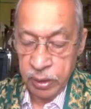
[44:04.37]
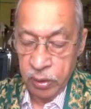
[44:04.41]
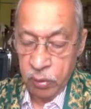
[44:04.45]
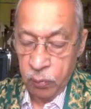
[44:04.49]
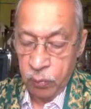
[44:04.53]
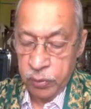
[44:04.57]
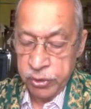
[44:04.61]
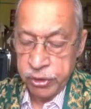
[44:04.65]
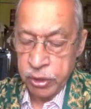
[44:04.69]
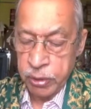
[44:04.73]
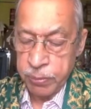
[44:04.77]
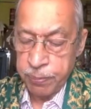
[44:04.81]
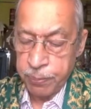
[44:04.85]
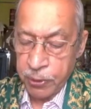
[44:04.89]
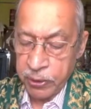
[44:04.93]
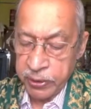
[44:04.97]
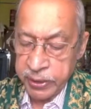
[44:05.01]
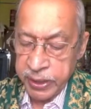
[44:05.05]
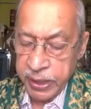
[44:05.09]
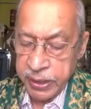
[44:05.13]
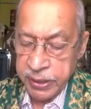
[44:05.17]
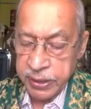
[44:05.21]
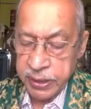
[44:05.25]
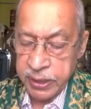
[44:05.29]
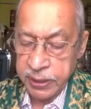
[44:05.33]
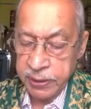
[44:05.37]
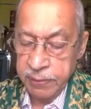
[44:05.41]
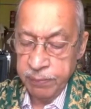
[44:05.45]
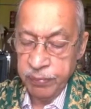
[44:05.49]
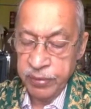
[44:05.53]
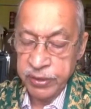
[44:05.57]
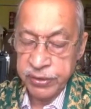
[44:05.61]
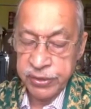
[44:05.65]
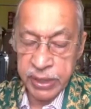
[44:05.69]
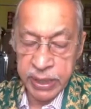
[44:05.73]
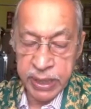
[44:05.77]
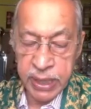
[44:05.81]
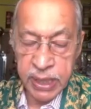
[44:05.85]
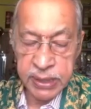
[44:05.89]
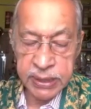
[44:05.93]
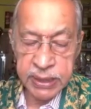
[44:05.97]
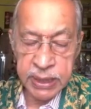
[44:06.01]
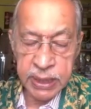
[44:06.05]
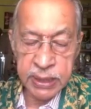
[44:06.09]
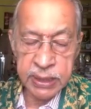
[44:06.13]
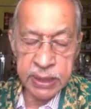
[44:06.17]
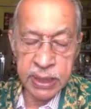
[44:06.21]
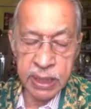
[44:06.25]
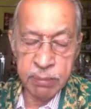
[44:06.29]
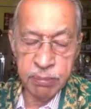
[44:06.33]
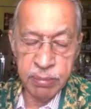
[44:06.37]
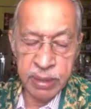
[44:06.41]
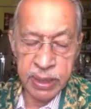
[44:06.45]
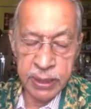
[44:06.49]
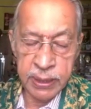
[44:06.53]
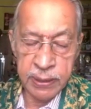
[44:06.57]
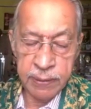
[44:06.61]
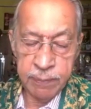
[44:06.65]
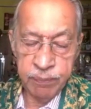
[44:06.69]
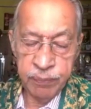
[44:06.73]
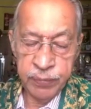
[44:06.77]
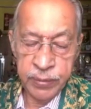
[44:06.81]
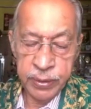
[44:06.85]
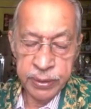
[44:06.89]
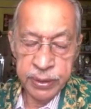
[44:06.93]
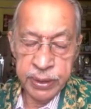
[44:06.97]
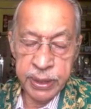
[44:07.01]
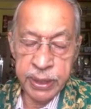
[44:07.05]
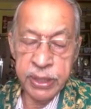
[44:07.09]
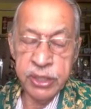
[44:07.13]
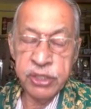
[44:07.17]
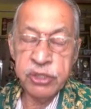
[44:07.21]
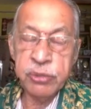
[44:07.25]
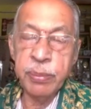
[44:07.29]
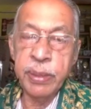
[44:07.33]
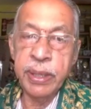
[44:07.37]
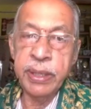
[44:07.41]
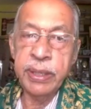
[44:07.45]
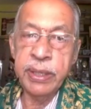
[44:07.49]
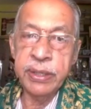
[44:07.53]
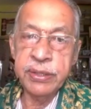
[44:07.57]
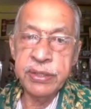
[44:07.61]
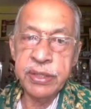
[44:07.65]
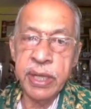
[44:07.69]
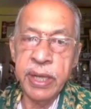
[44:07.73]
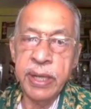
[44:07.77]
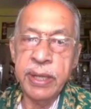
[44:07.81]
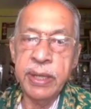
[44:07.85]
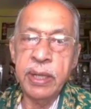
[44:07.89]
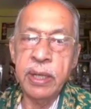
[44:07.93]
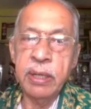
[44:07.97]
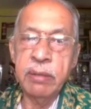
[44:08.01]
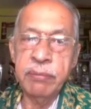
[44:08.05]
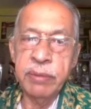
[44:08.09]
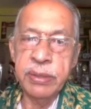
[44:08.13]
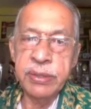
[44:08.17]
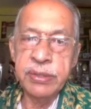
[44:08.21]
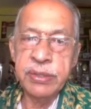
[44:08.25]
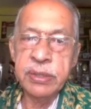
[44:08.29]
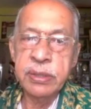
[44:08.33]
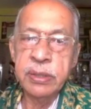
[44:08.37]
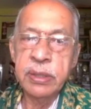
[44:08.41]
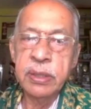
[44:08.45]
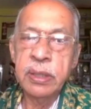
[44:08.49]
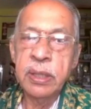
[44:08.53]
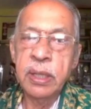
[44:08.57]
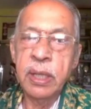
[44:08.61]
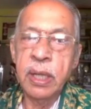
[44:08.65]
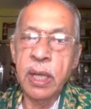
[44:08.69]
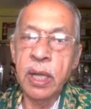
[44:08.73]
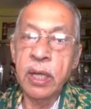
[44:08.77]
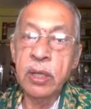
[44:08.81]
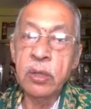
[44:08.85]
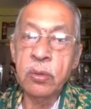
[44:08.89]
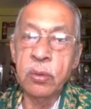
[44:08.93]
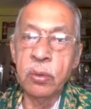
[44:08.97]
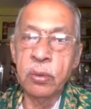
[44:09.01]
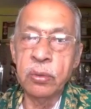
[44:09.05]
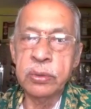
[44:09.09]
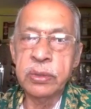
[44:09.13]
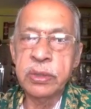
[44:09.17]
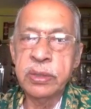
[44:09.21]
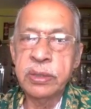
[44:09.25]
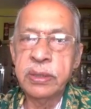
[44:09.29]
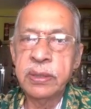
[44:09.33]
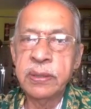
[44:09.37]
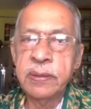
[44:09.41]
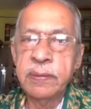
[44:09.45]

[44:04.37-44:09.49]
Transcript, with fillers: We should protect Sanatana Dharma. That is my desire and wish. Unquote.